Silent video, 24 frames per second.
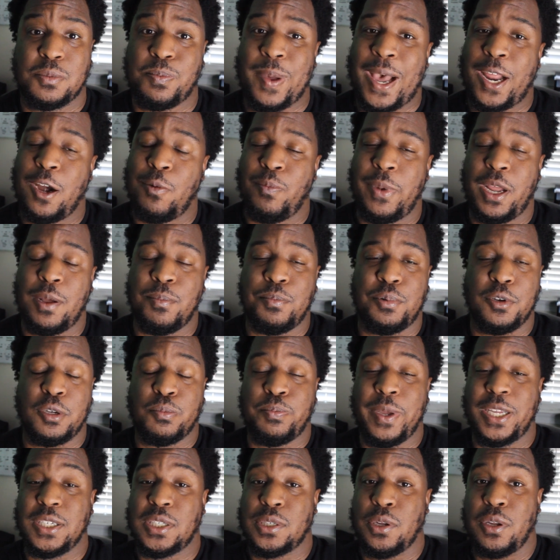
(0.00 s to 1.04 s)
a Spider Man
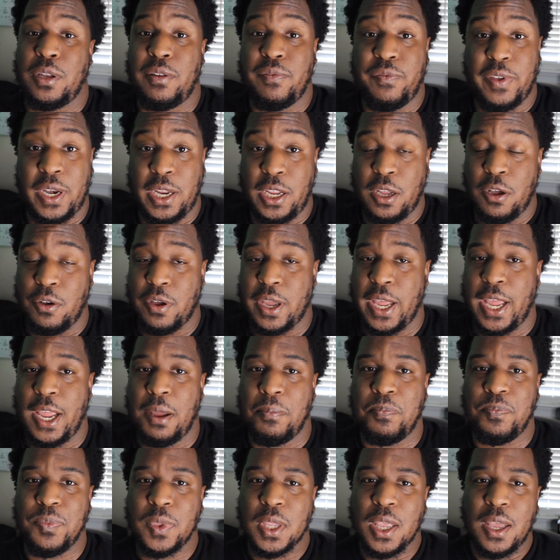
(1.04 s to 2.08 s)
book based on the video
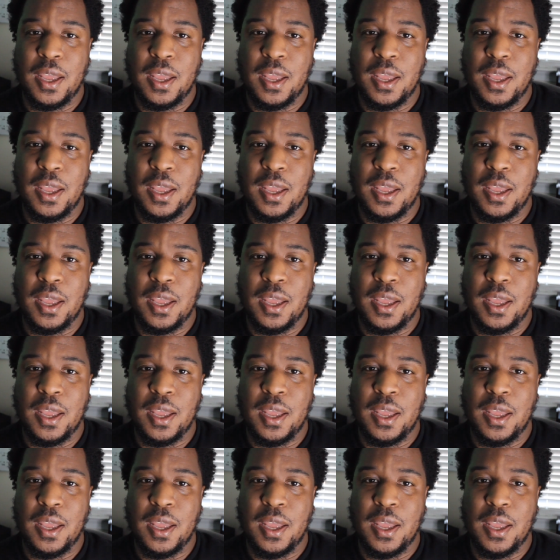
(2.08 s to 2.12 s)
game.